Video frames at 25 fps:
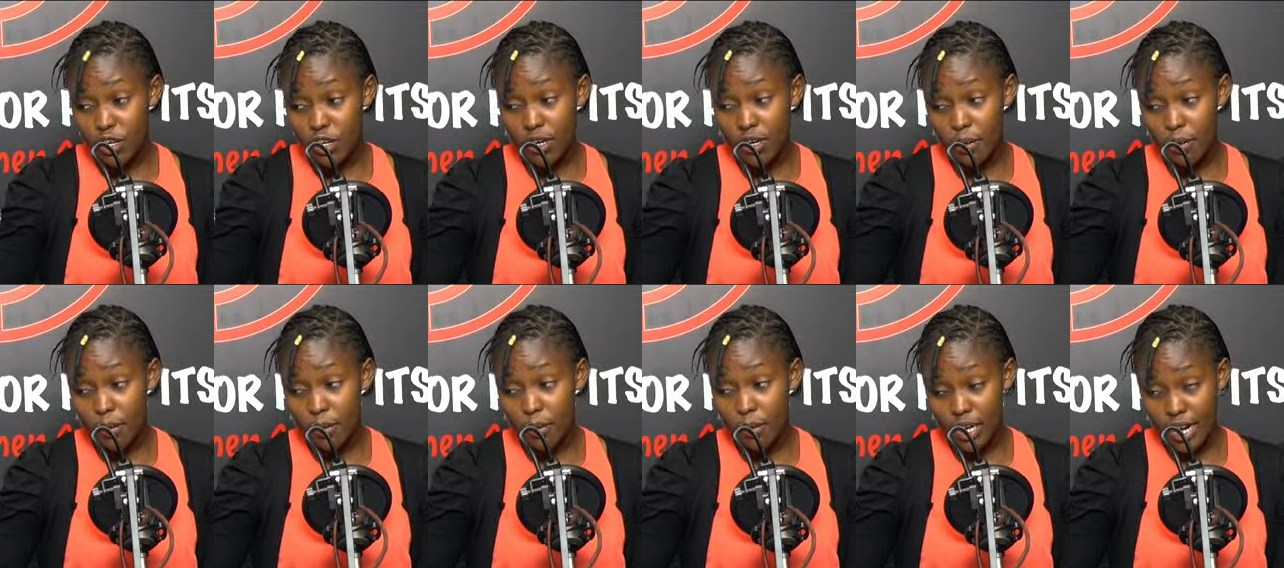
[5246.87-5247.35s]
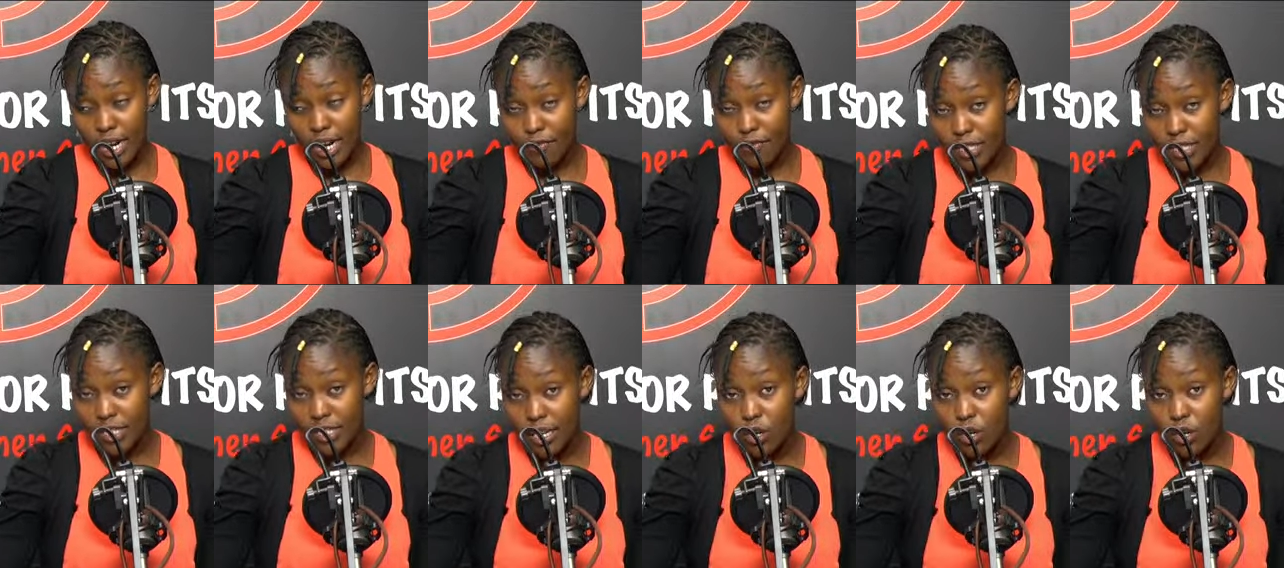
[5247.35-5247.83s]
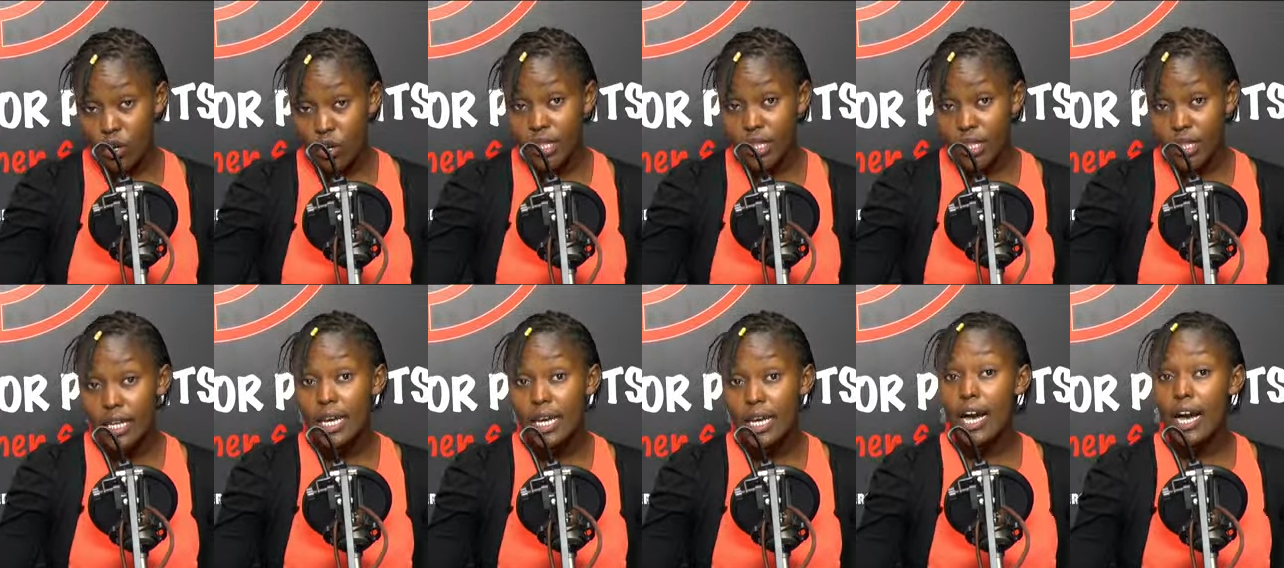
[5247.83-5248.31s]
life cycle
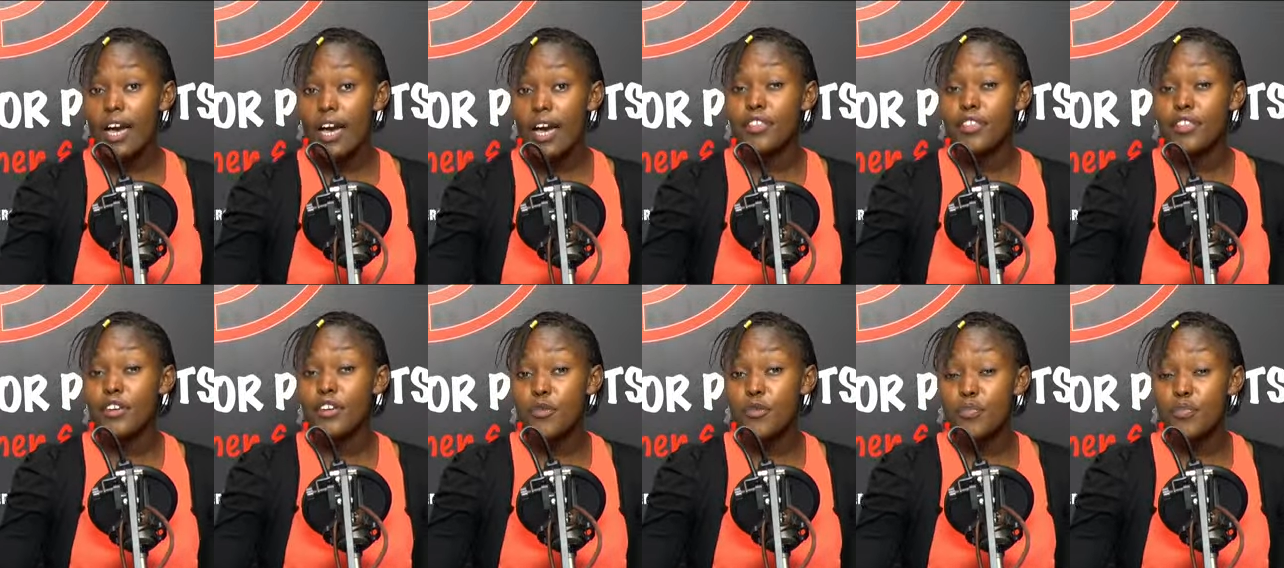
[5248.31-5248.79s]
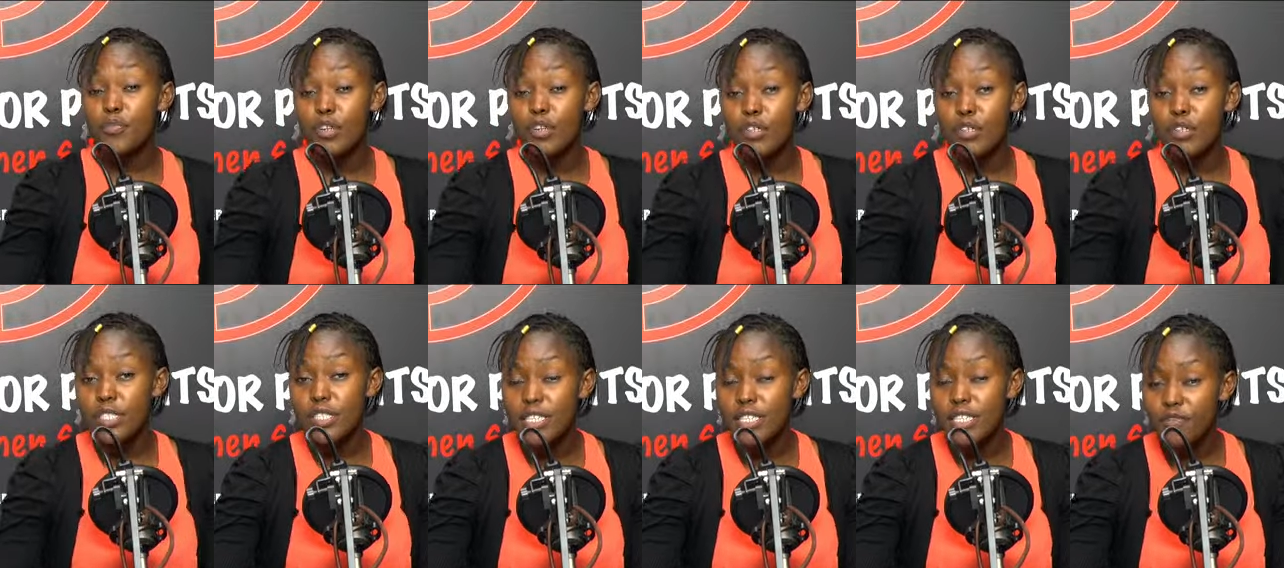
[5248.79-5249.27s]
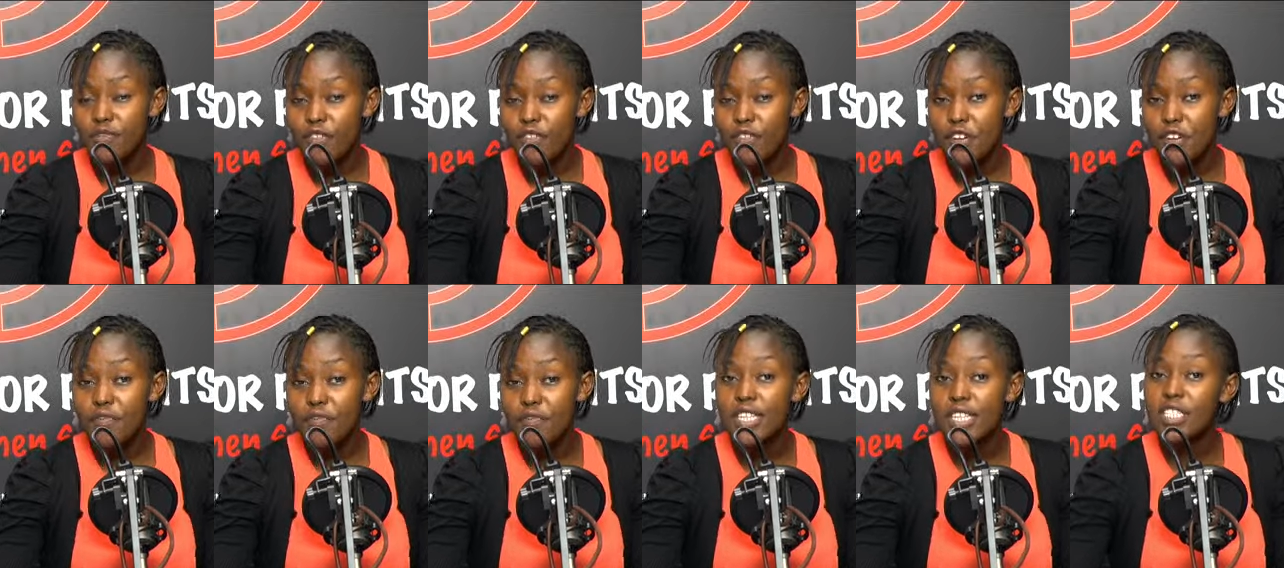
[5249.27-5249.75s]
and then reproduces very
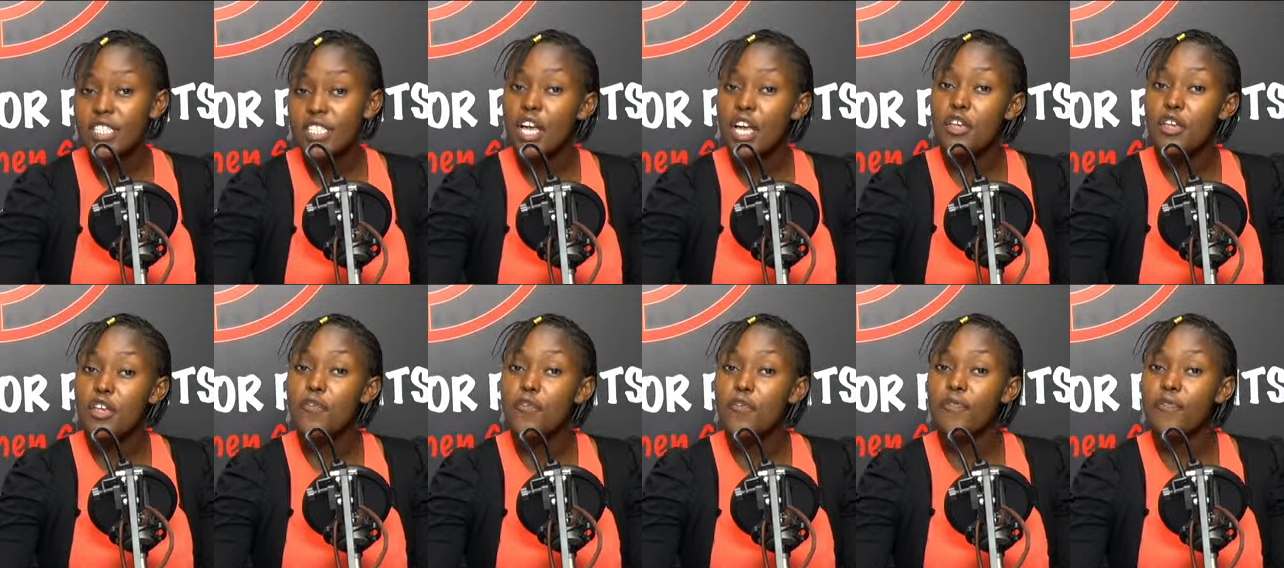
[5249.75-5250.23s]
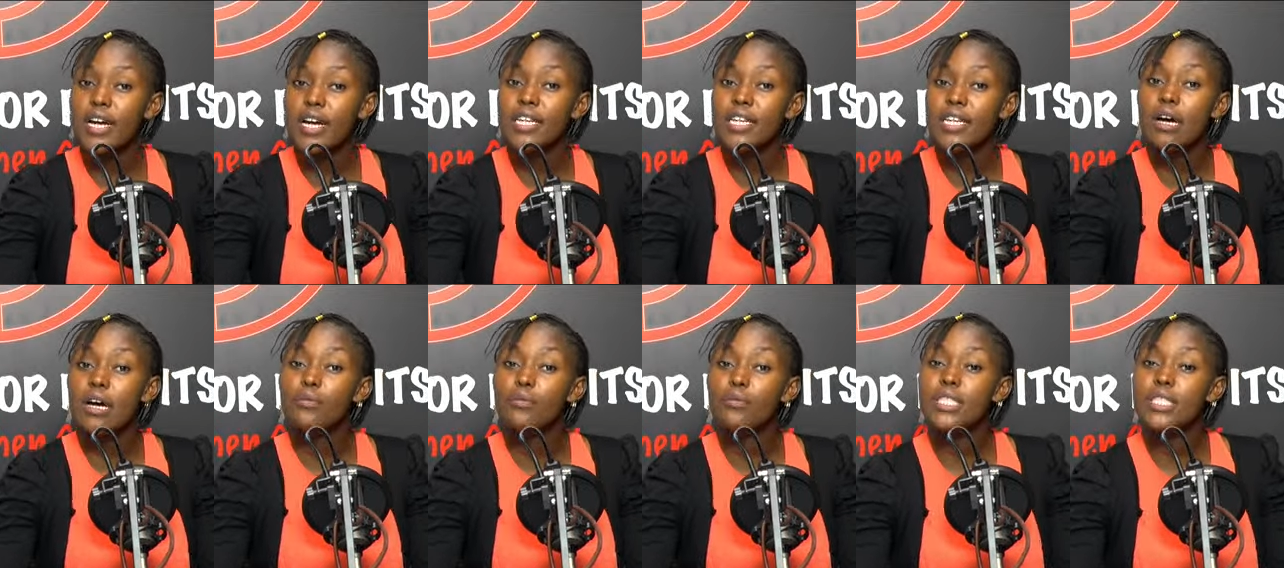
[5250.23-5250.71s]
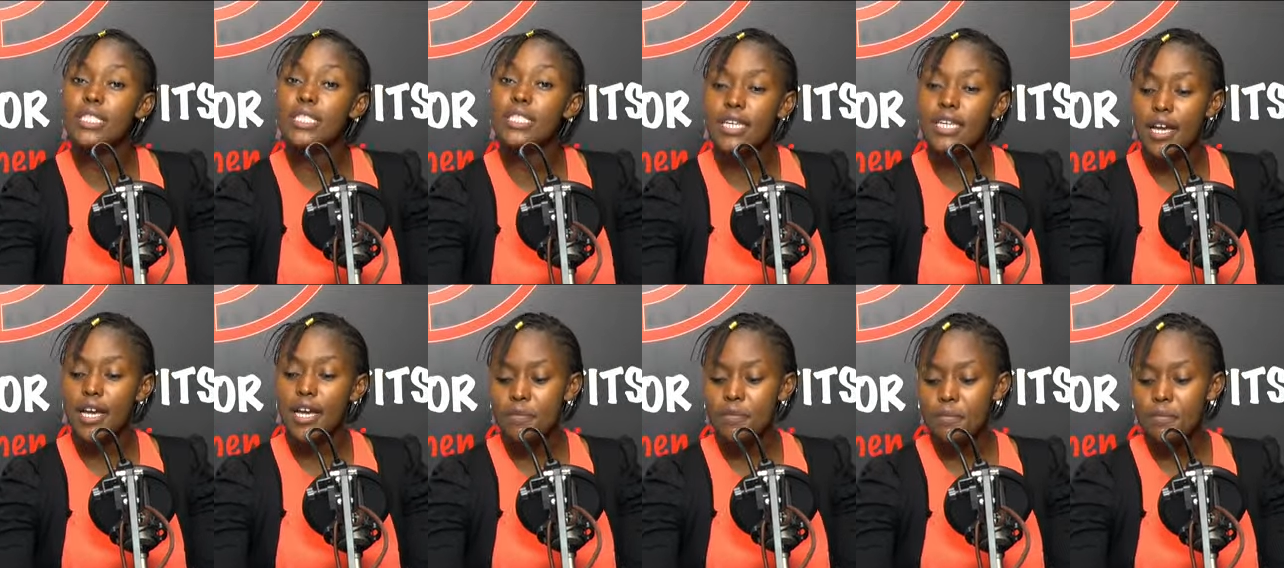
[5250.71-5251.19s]
fast, you find that with time